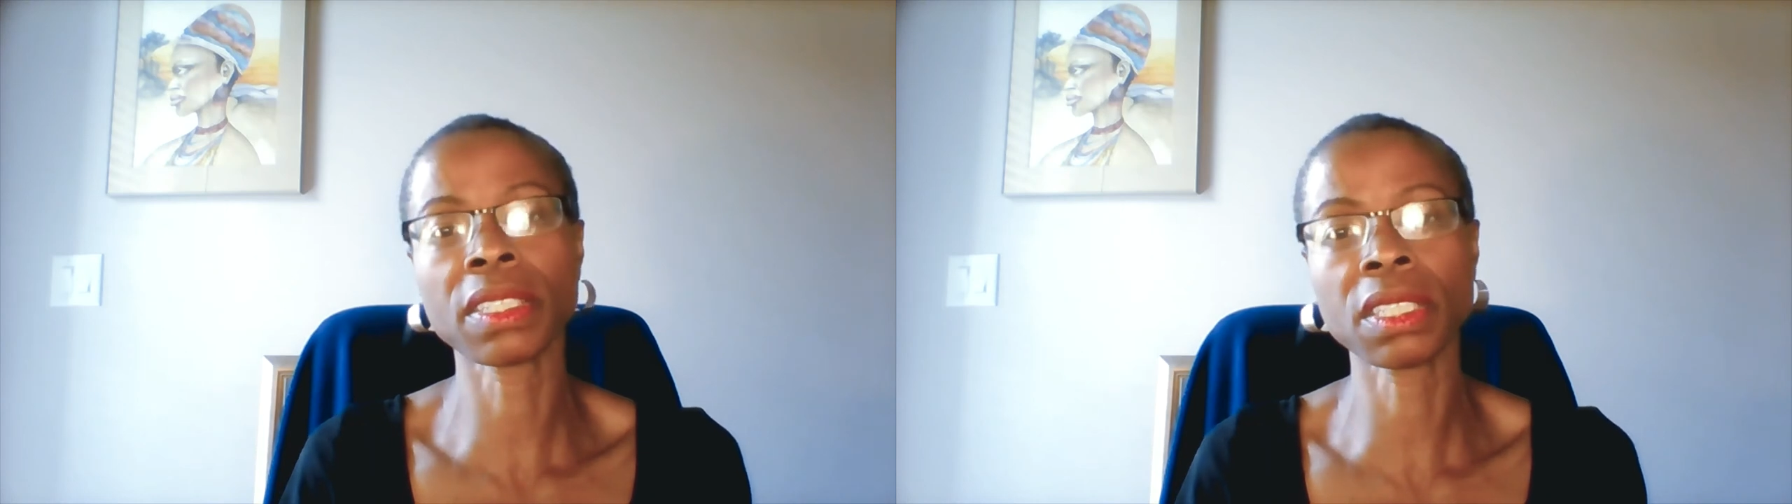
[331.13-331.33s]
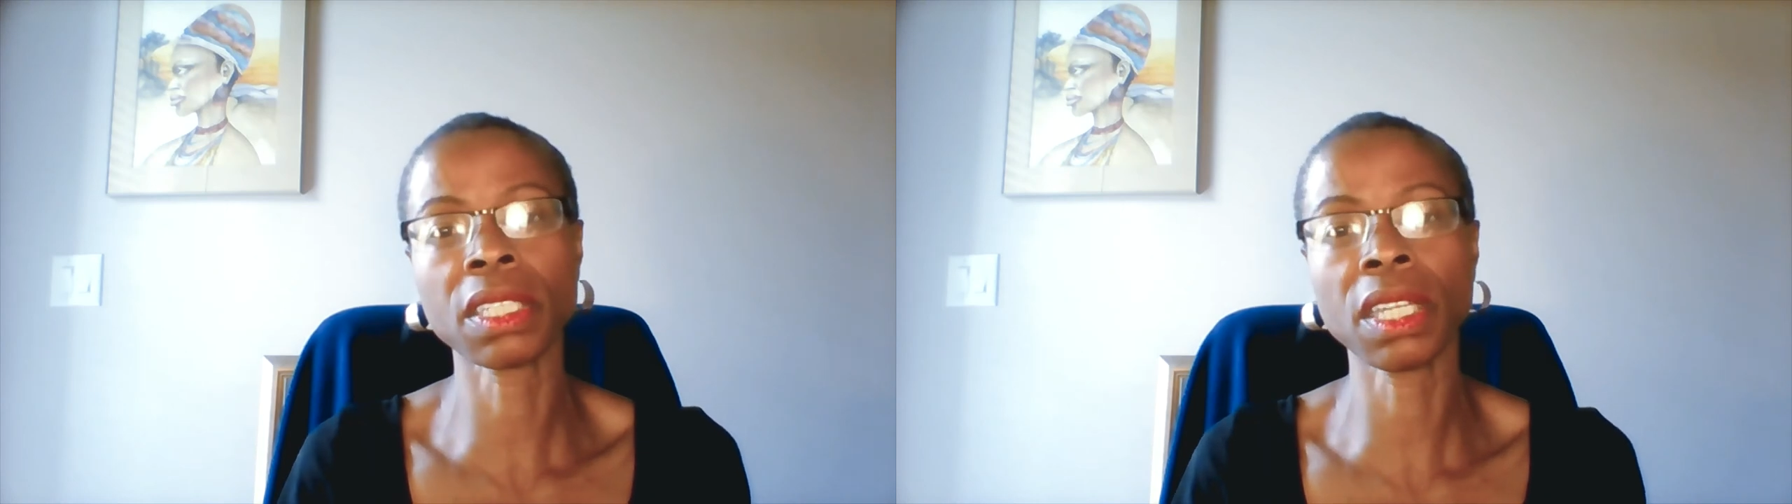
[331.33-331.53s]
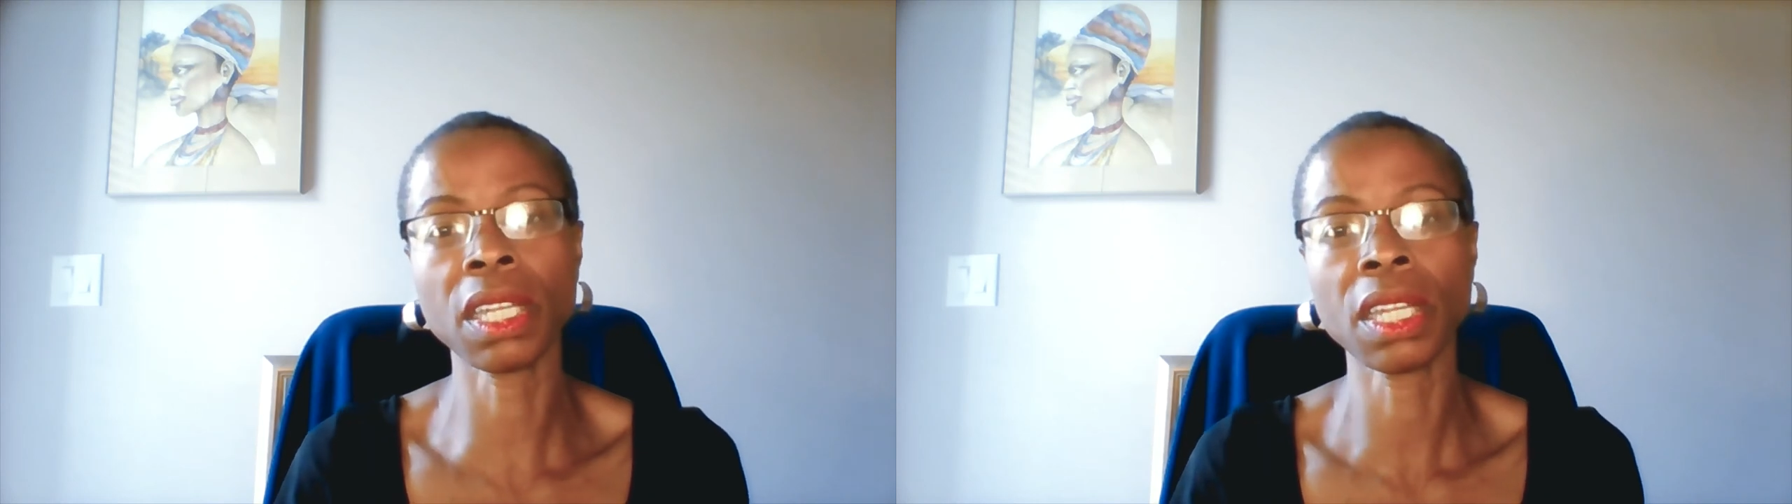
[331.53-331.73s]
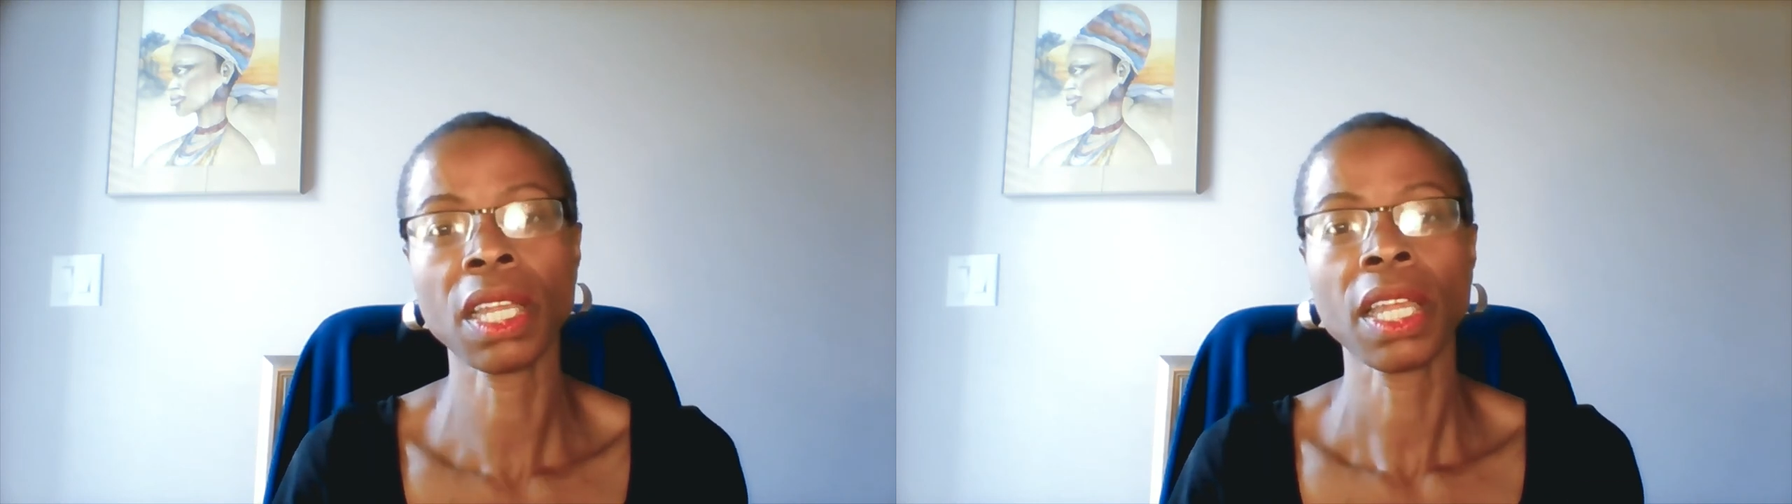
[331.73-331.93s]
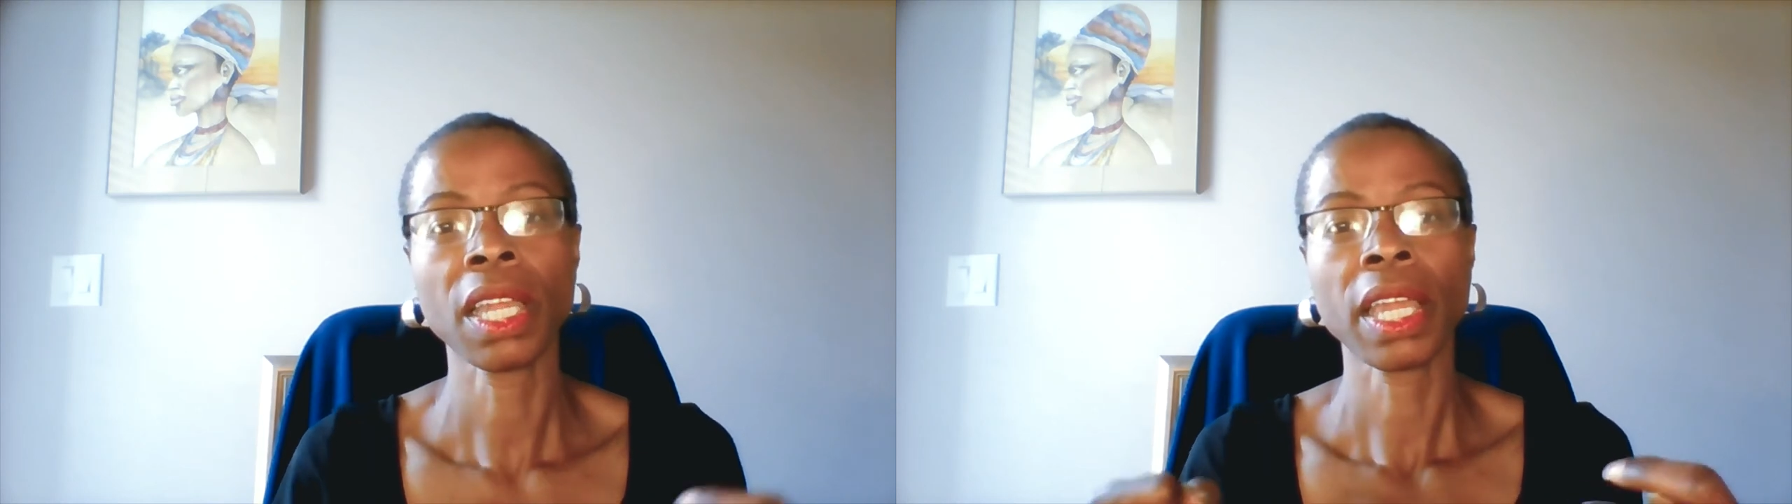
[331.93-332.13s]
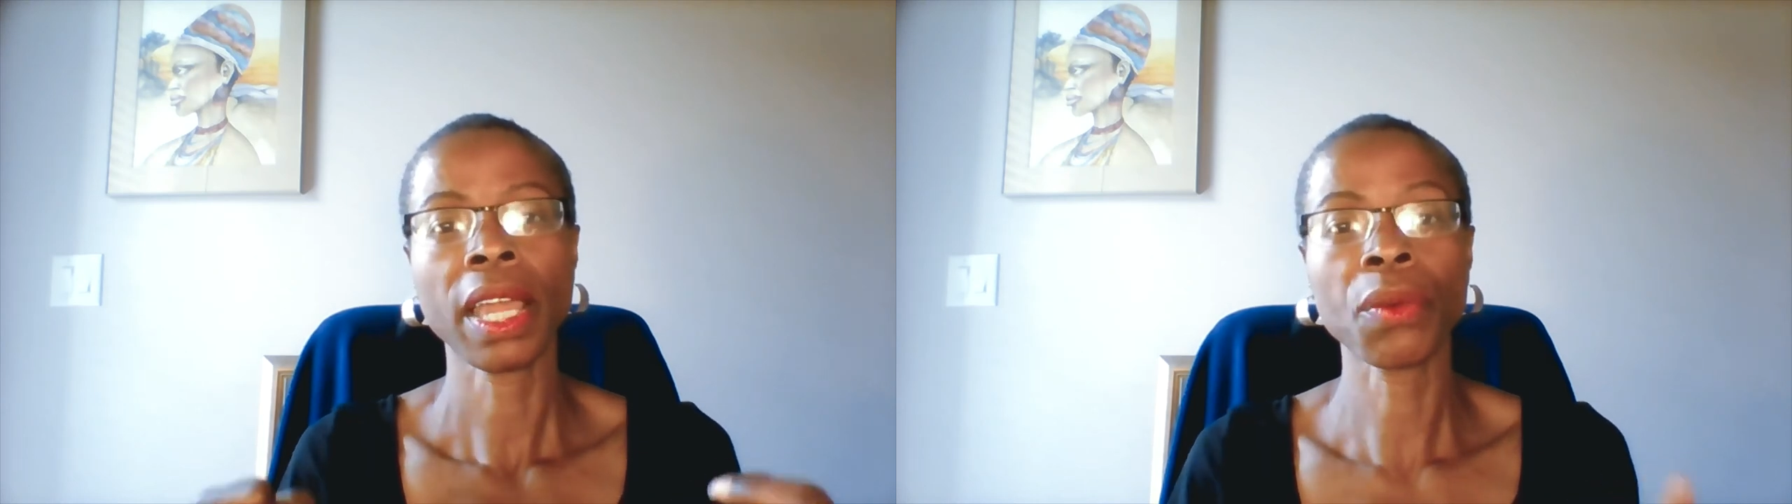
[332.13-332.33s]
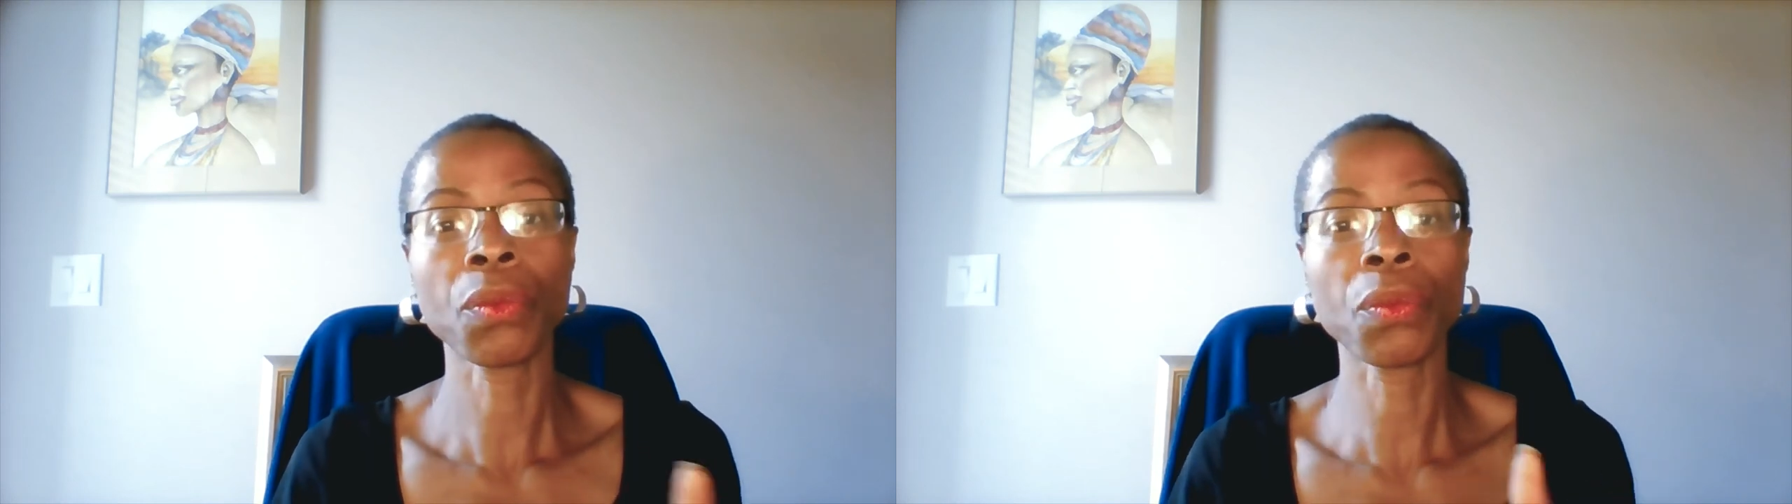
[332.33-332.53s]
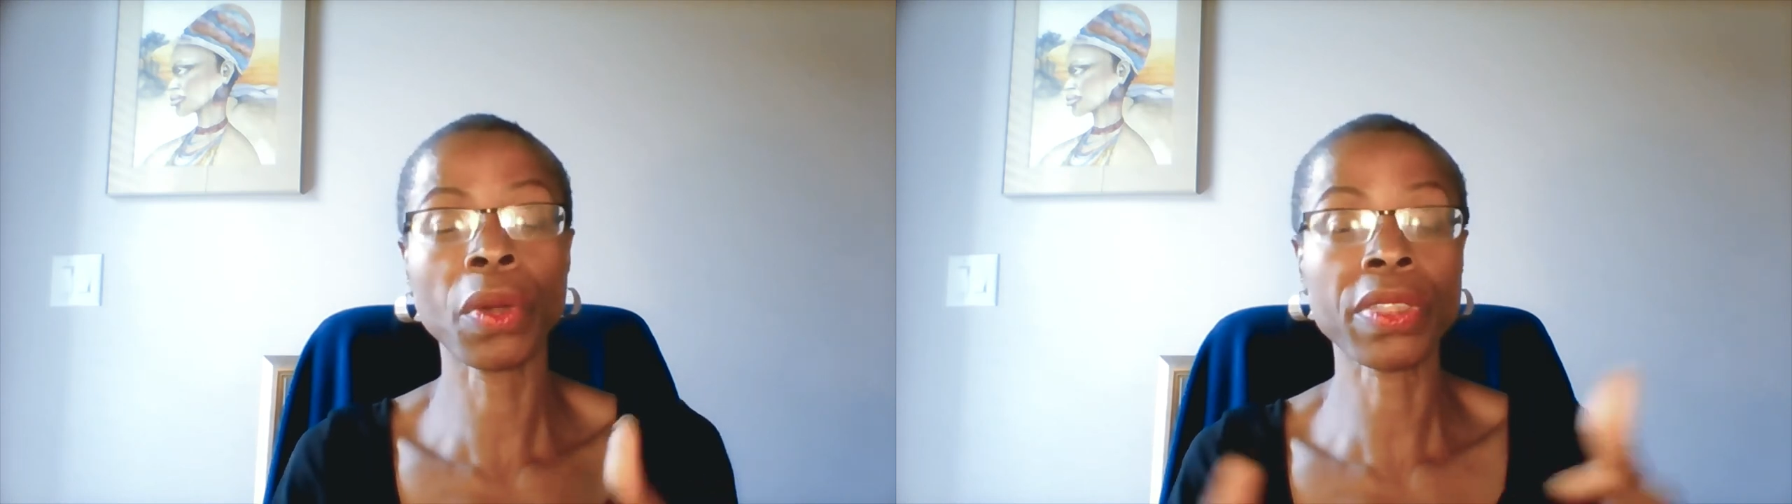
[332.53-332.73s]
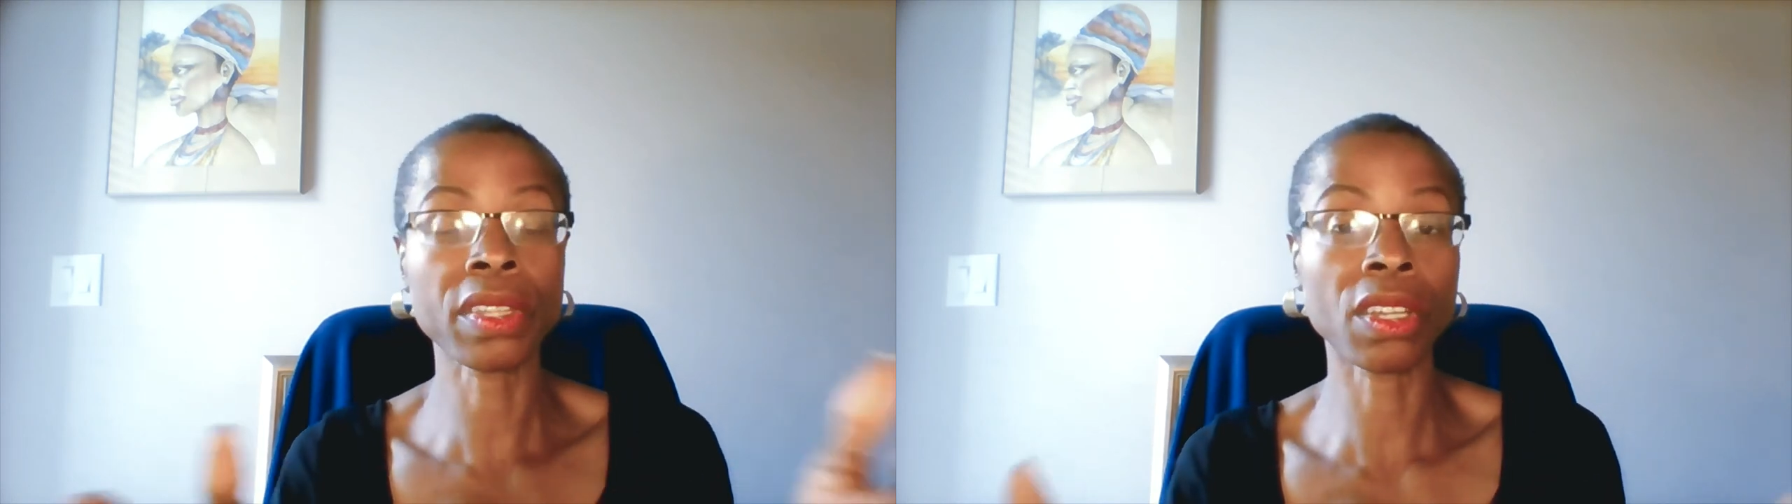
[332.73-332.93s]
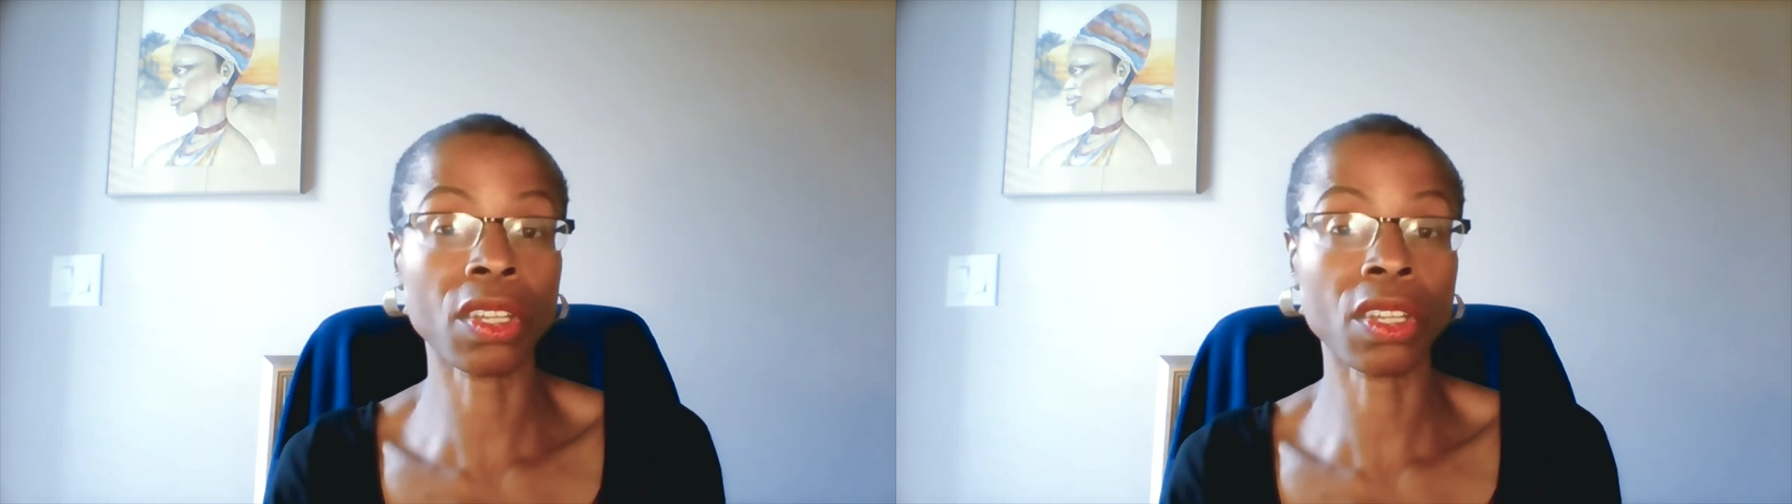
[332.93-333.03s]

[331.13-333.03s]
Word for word: entity with